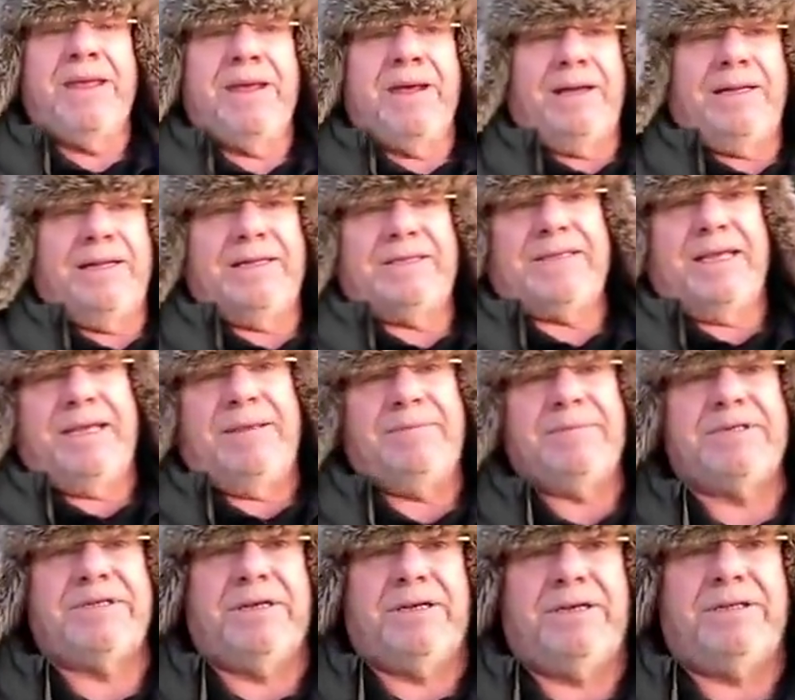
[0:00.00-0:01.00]
And it
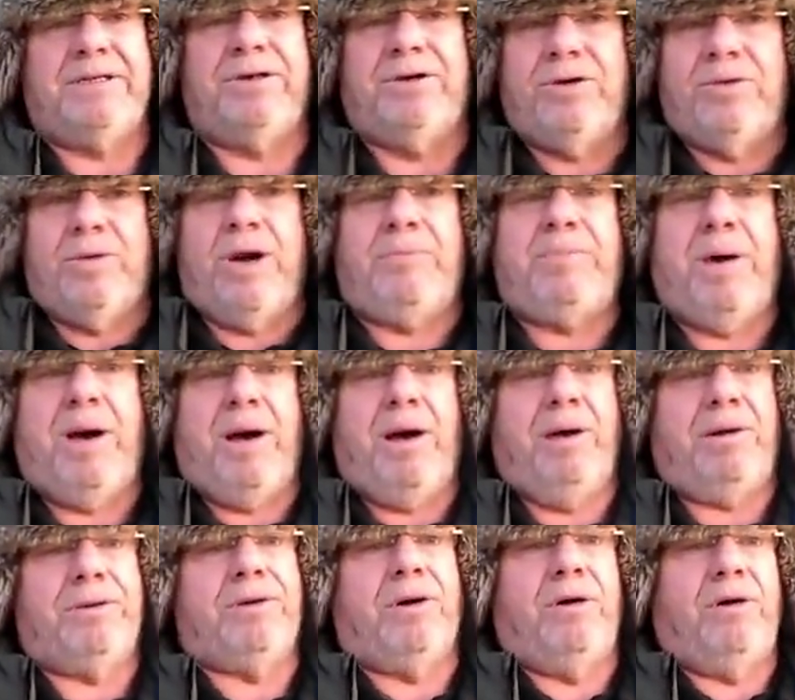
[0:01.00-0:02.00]
seems that you were
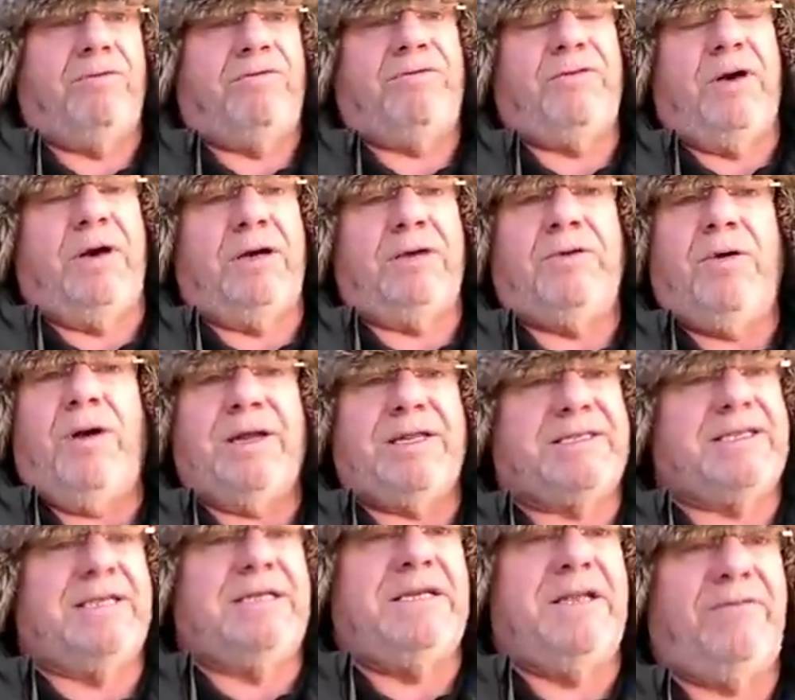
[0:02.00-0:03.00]
part of quite a
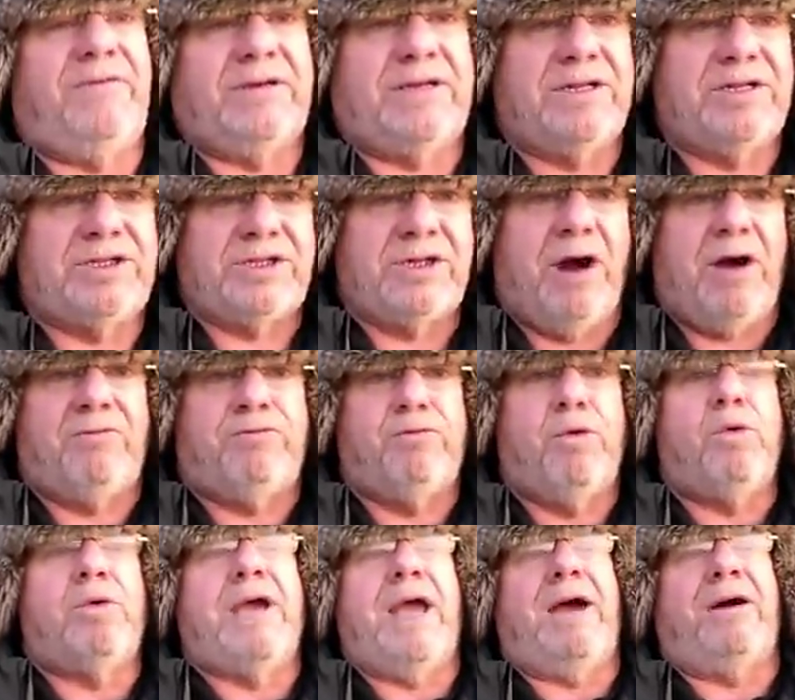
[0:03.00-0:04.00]
significant staff
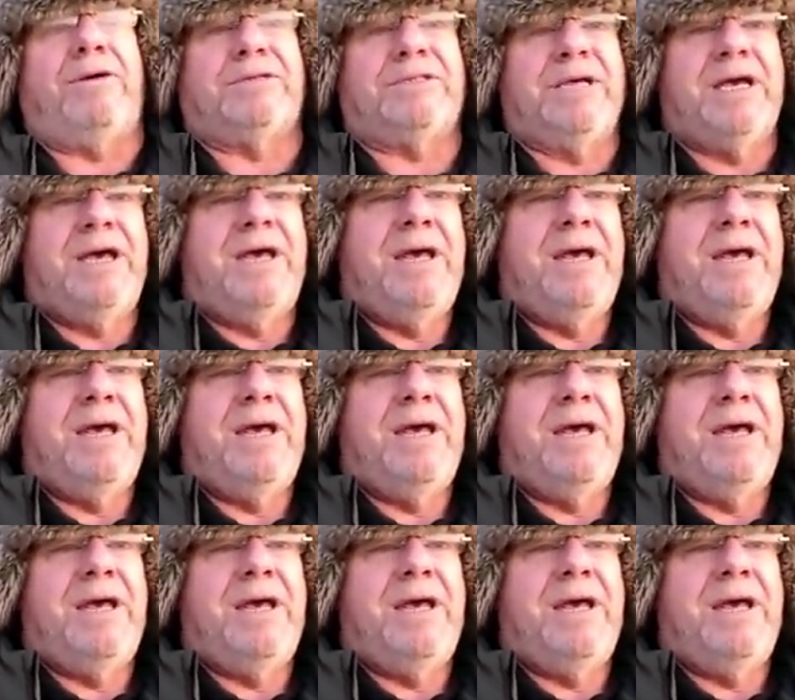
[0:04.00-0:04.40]
walkout